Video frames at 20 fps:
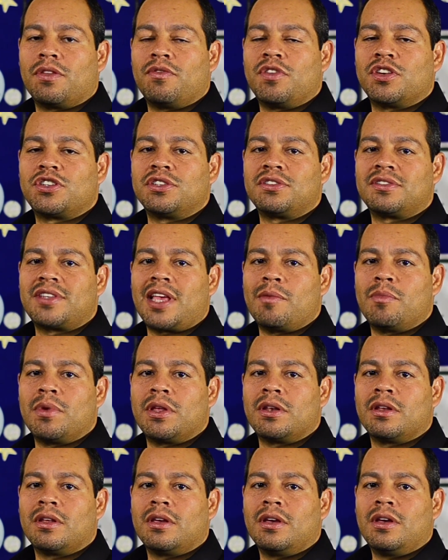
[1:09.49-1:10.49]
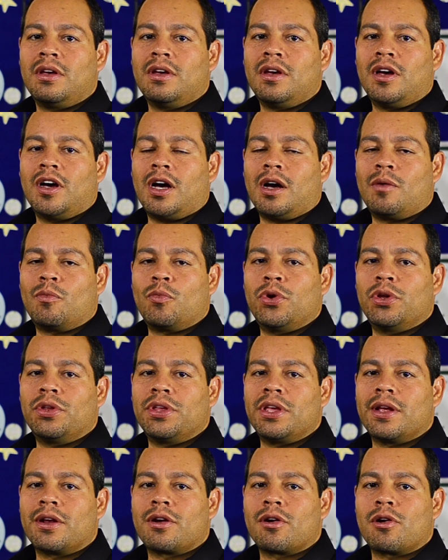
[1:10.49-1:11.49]
the vision statement
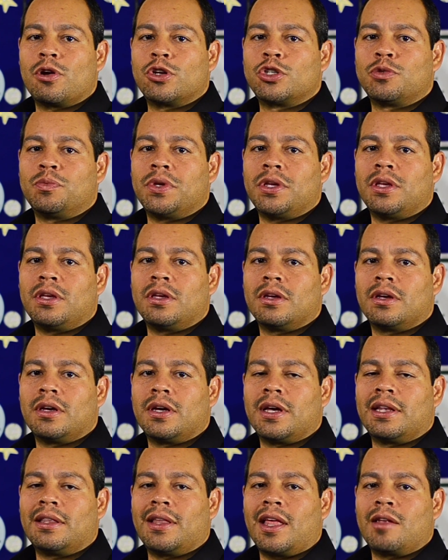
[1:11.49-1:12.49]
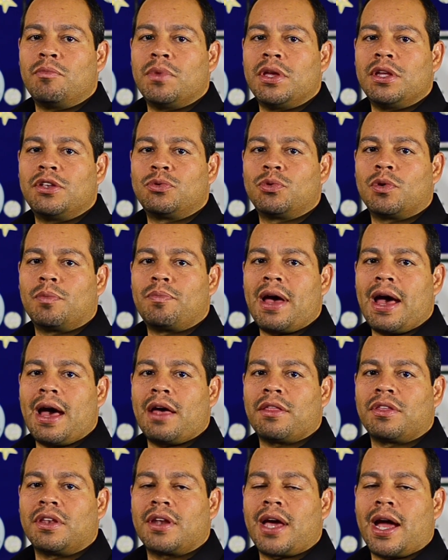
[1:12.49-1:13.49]
really encouraged me and led me to a
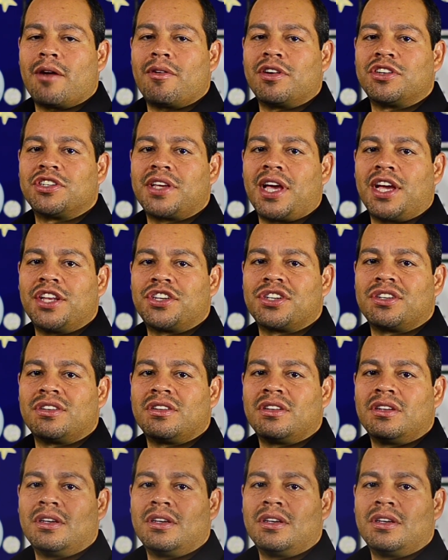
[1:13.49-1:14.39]
path in higher education.